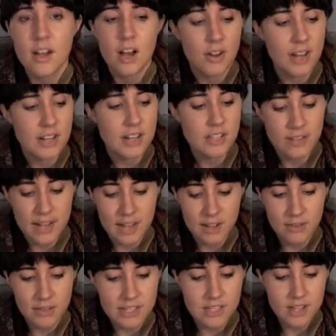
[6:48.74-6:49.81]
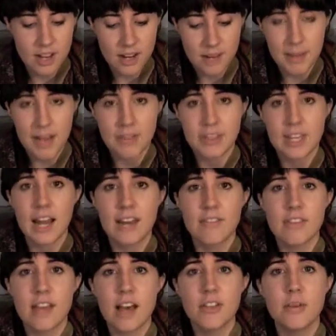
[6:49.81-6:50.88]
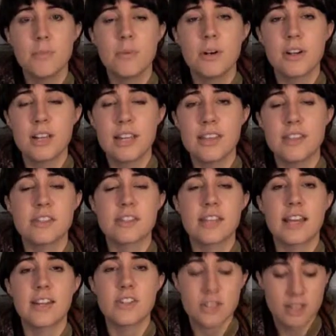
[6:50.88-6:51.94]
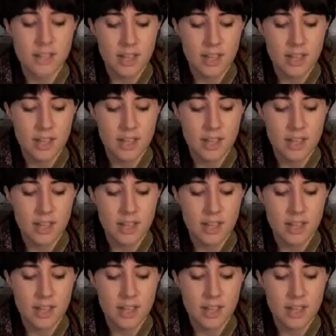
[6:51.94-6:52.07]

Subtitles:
Okay, so now let's talk about the other book in this section.